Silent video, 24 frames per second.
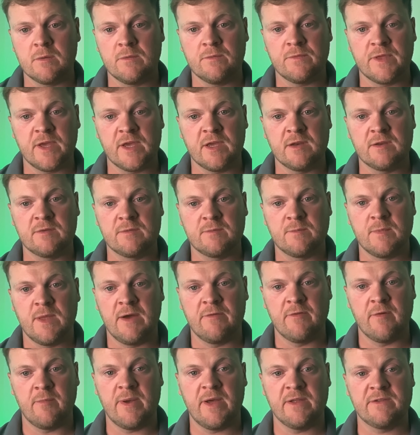they'd
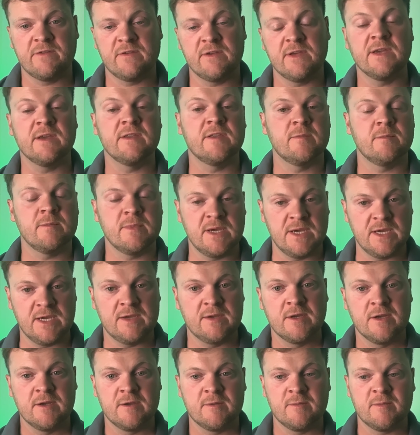have a better year than
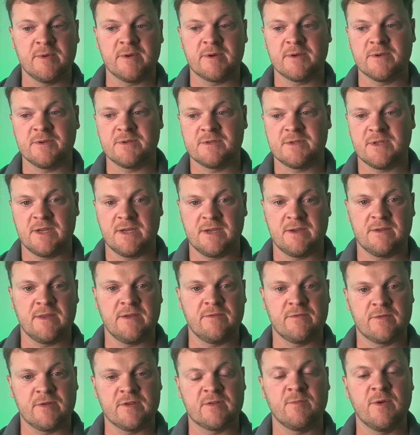me because
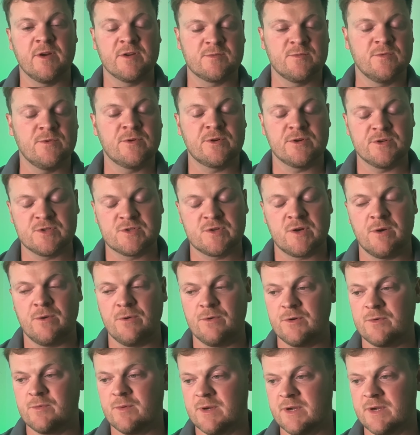it's much more controlled.